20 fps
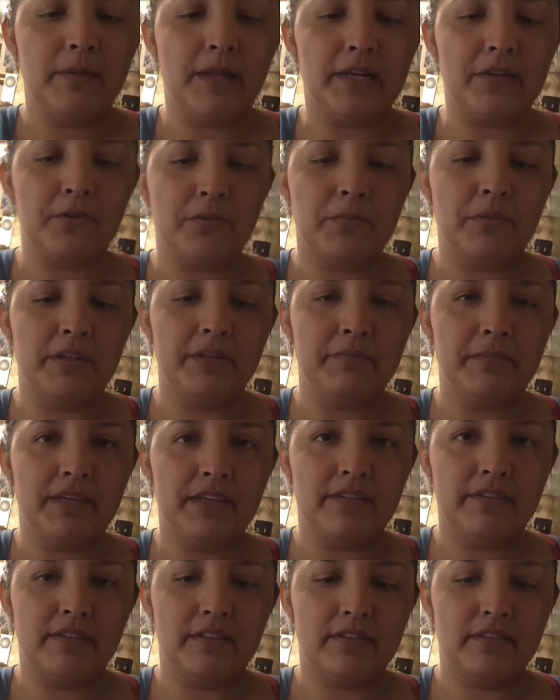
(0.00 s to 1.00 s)
is black tourmaline
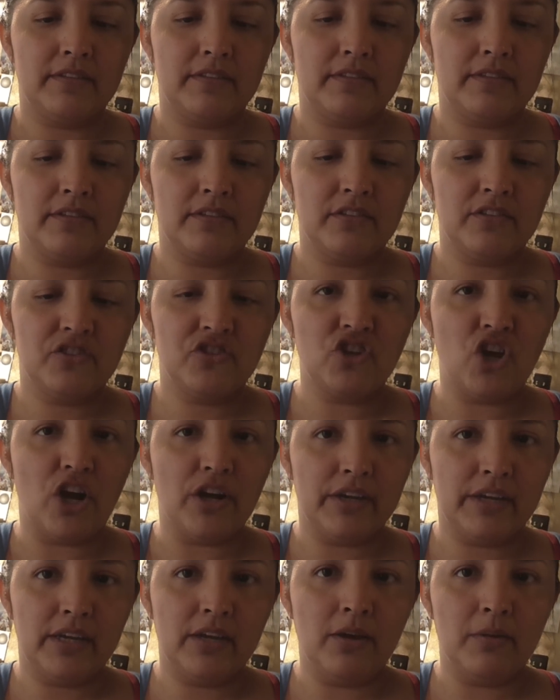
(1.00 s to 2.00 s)
because it's
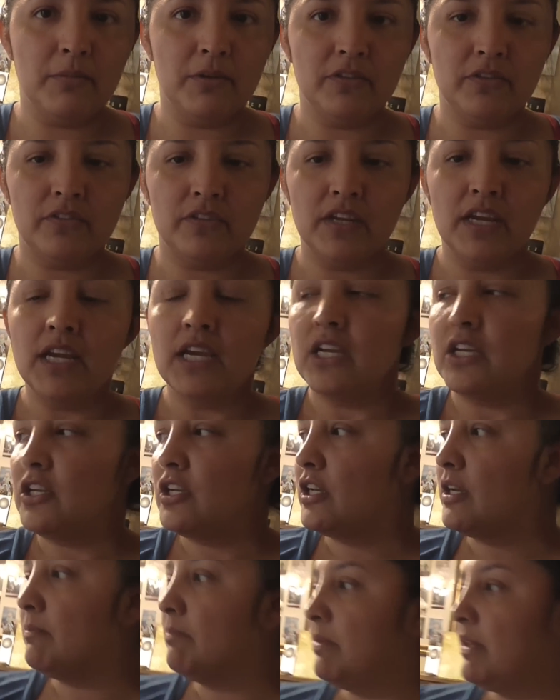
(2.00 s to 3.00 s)
chalky almost.
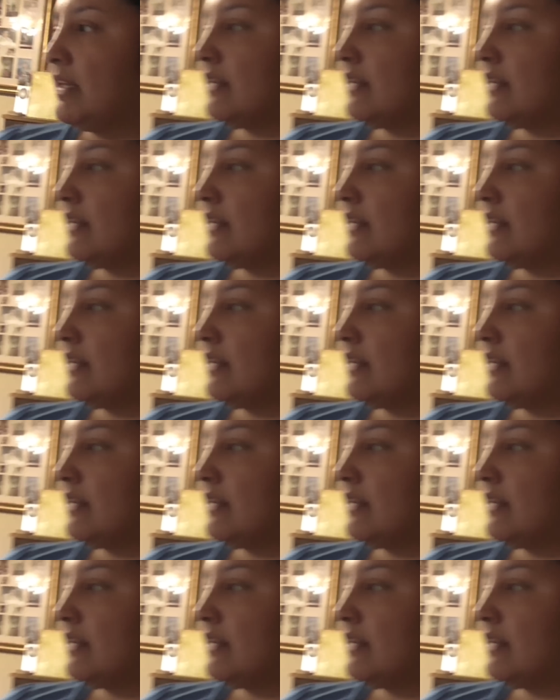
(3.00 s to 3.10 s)
You can